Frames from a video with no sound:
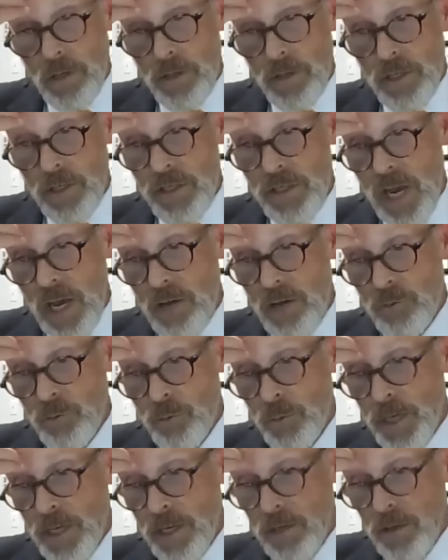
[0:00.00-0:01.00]
These guys
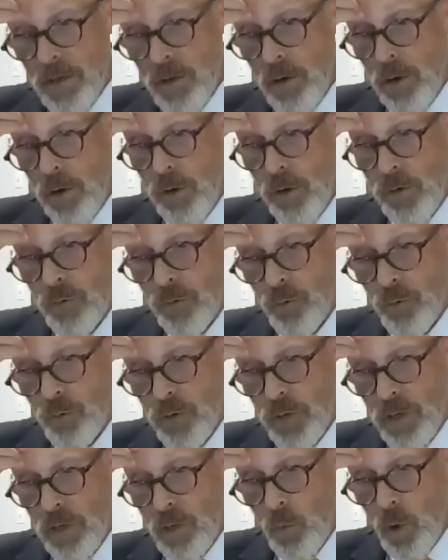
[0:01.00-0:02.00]
remained at large for
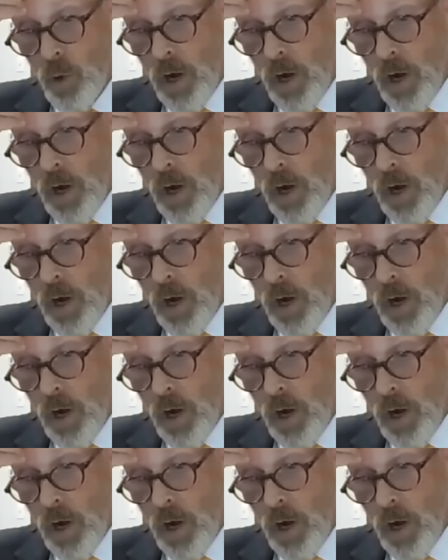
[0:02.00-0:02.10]
a little